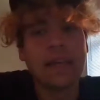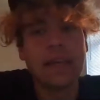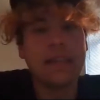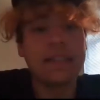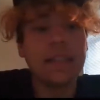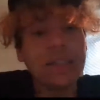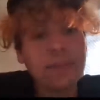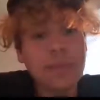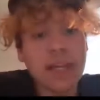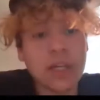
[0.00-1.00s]
Is
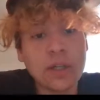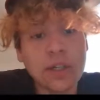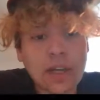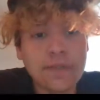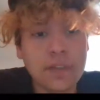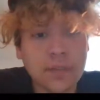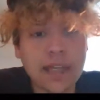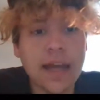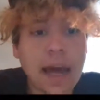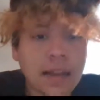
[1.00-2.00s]
Stetson Bennett good enough to
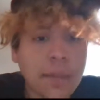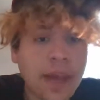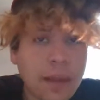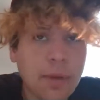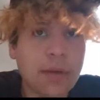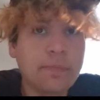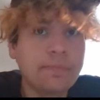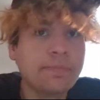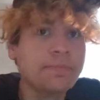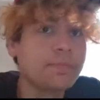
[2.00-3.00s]
beat Alabama?
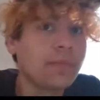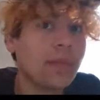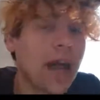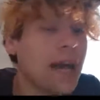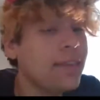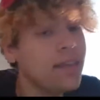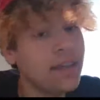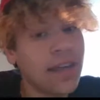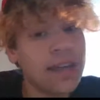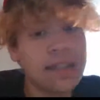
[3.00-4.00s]
I think
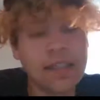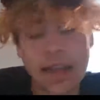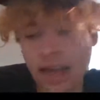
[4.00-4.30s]
yes.